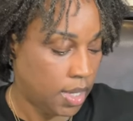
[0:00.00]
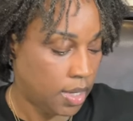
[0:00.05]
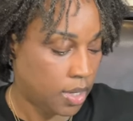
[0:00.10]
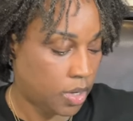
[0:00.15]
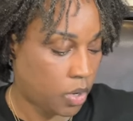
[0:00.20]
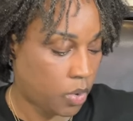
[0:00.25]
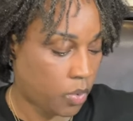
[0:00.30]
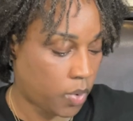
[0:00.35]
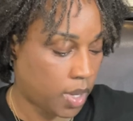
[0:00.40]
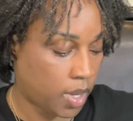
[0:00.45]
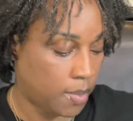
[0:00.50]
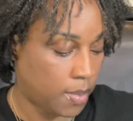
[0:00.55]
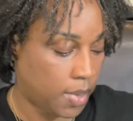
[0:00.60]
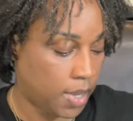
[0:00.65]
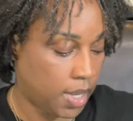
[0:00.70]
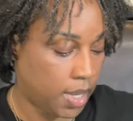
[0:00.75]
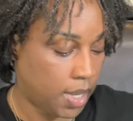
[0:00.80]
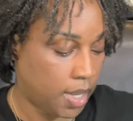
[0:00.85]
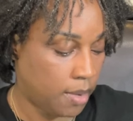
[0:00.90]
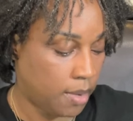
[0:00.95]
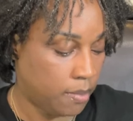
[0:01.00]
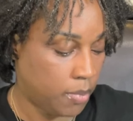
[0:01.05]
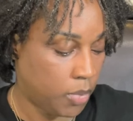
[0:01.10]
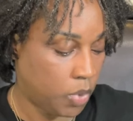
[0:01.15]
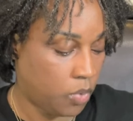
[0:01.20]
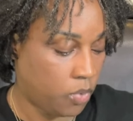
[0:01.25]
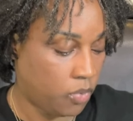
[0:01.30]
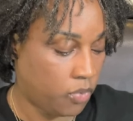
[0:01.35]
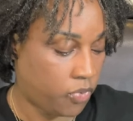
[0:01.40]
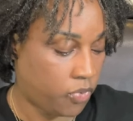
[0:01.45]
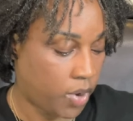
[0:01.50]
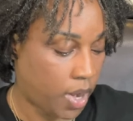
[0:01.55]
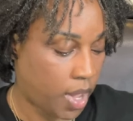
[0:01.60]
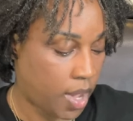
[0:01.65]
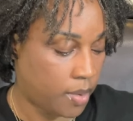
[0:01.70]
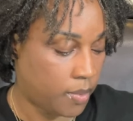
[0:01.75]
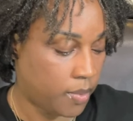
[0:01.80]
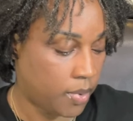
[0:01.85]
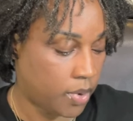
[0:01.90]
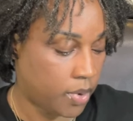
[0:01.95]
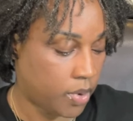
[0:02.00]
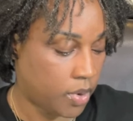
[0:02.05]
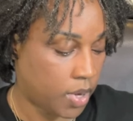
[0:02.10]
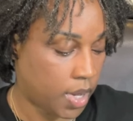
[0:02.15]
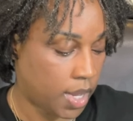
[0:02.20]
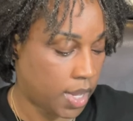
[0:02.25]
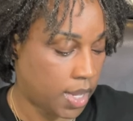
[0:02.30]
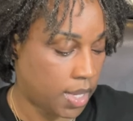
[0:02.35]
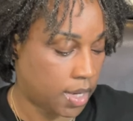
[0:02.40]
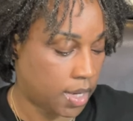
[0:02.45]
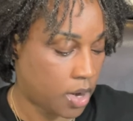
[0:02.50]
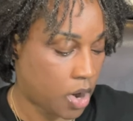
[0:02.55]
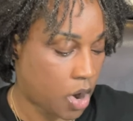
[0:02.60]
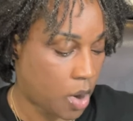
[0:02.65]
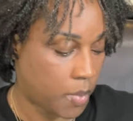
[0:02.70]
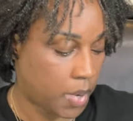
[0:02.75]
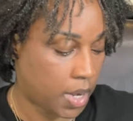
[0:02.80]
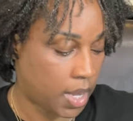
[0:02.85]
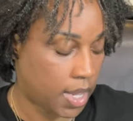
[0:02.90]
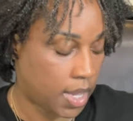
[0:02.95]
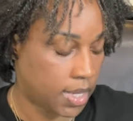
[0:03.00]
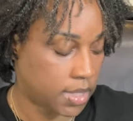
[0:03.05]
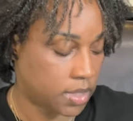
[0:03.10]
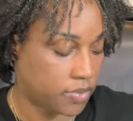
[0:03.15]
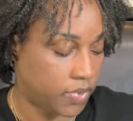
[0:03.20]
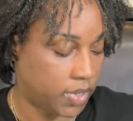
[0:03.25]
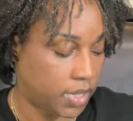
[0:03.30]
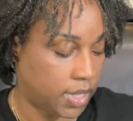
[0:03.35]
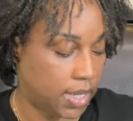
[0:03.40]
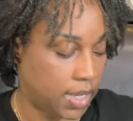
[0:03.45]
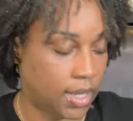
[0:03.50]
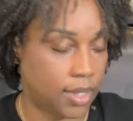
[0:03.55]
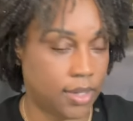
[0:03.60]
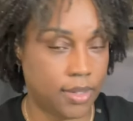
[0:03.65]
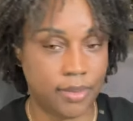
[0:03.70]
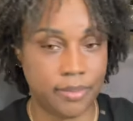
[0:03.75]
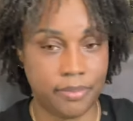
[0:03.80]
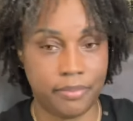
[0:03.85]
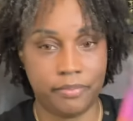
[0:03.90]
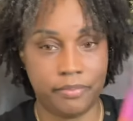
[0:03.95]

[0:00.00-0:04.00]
Creamy Moonflower, and Caramelized Vanilla.